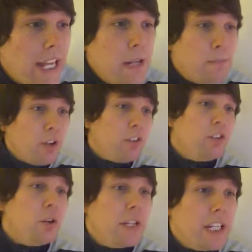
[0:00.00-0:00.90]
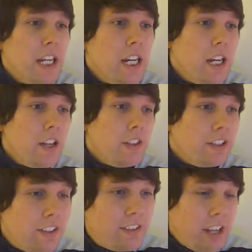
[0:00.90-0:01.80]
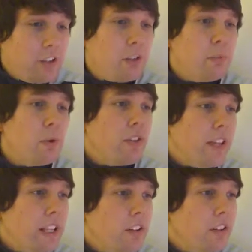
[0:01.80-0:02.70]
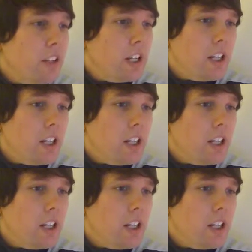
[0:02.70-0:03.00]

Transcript: any person doing the detestable things,